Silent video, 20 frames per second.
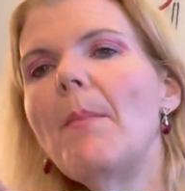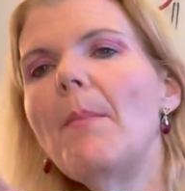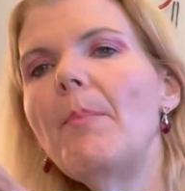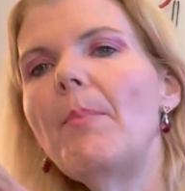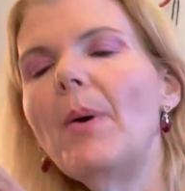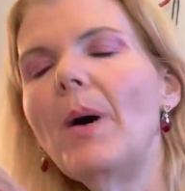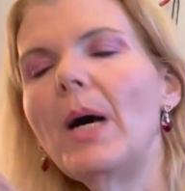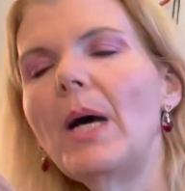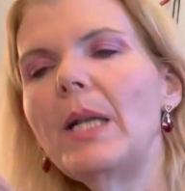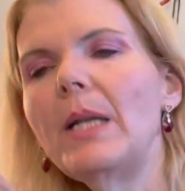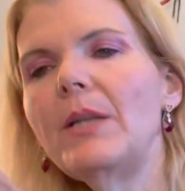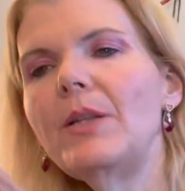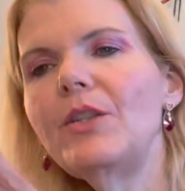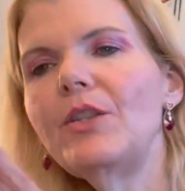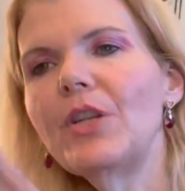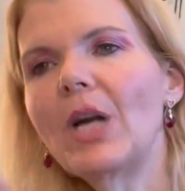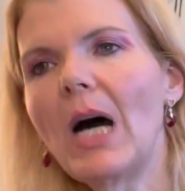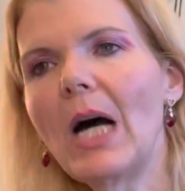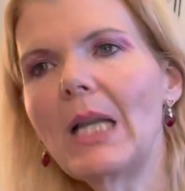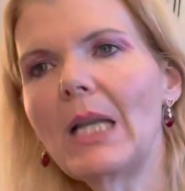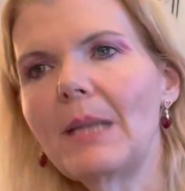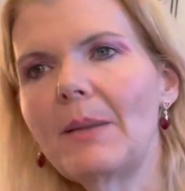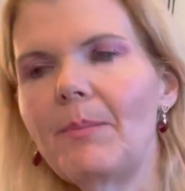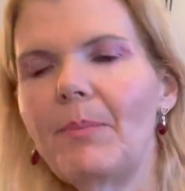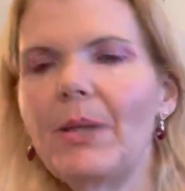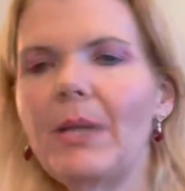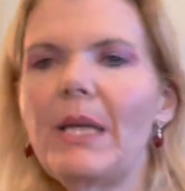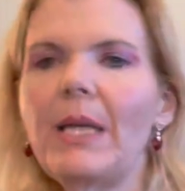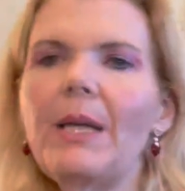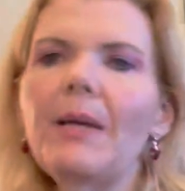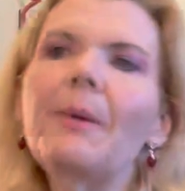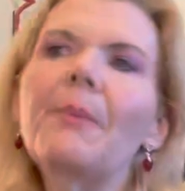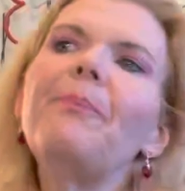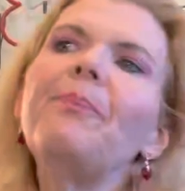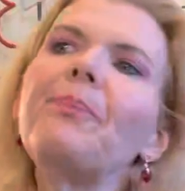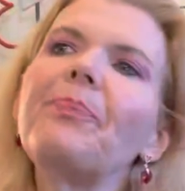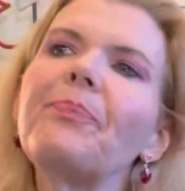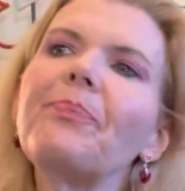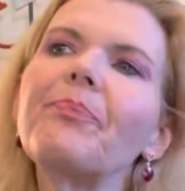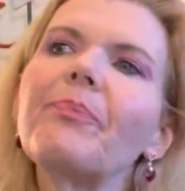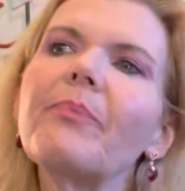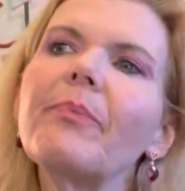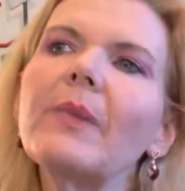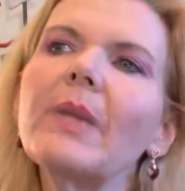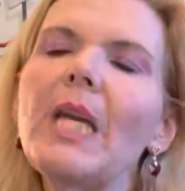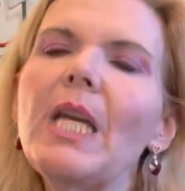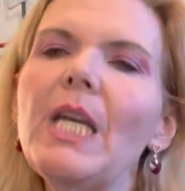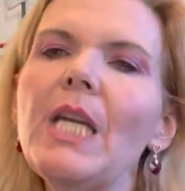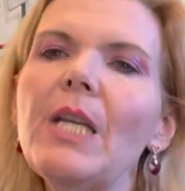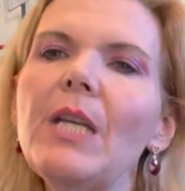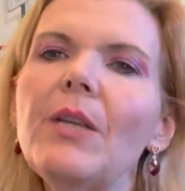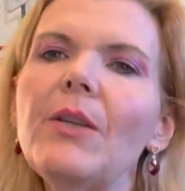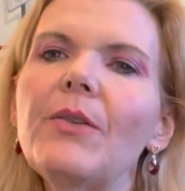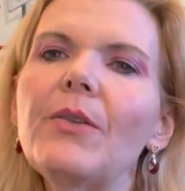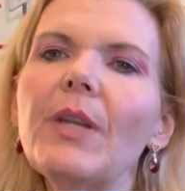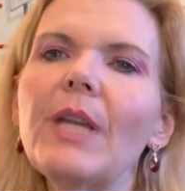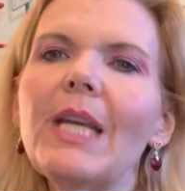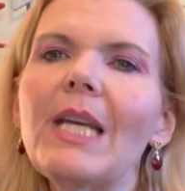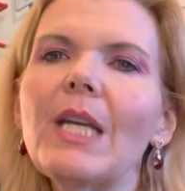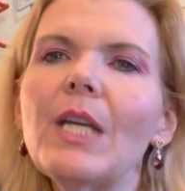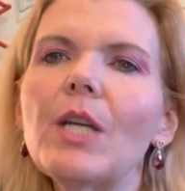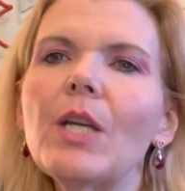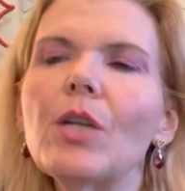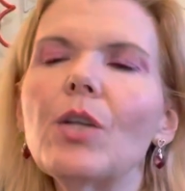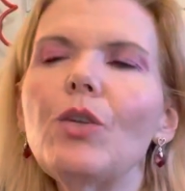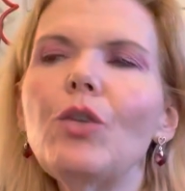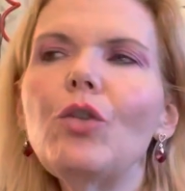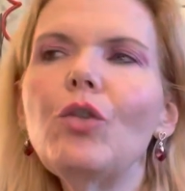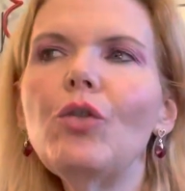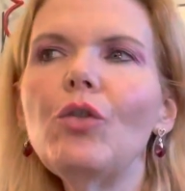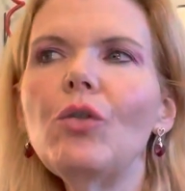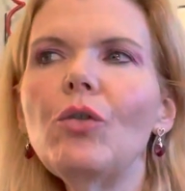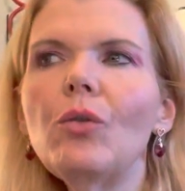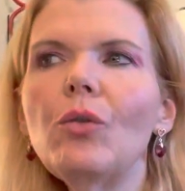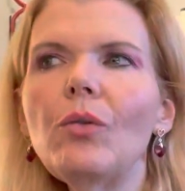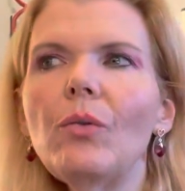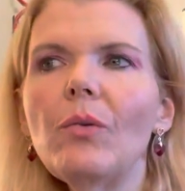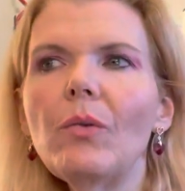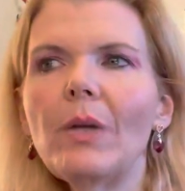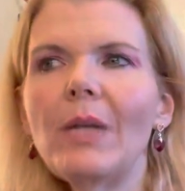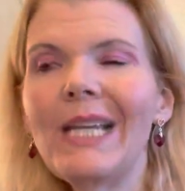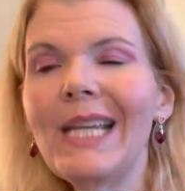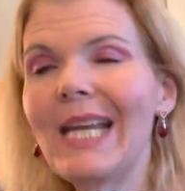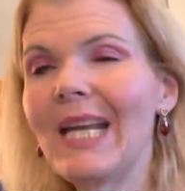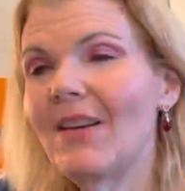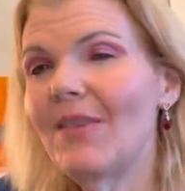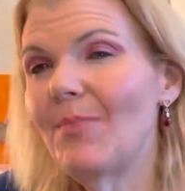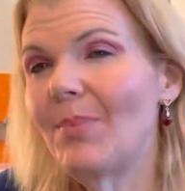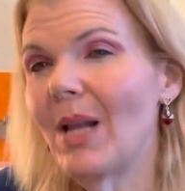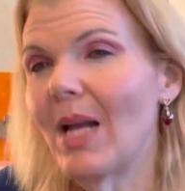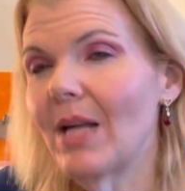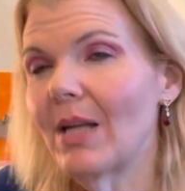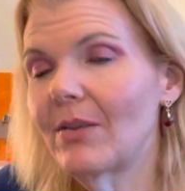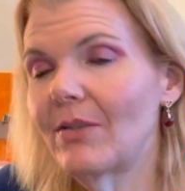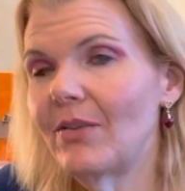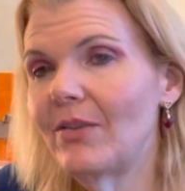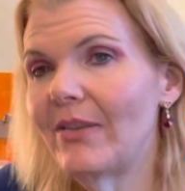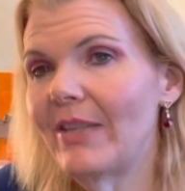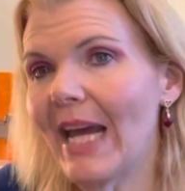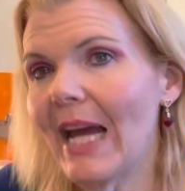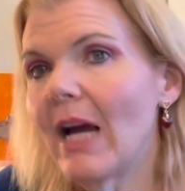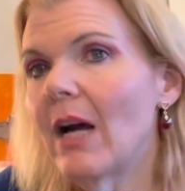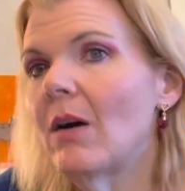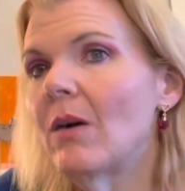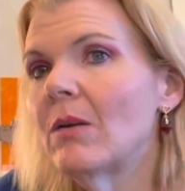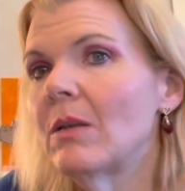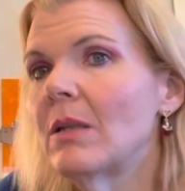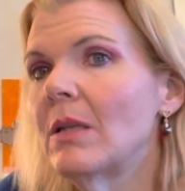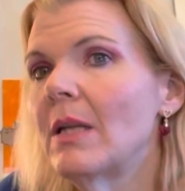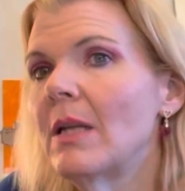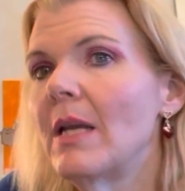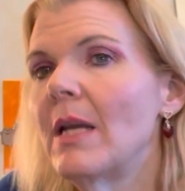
But Jollibee is like two and a half blocks down.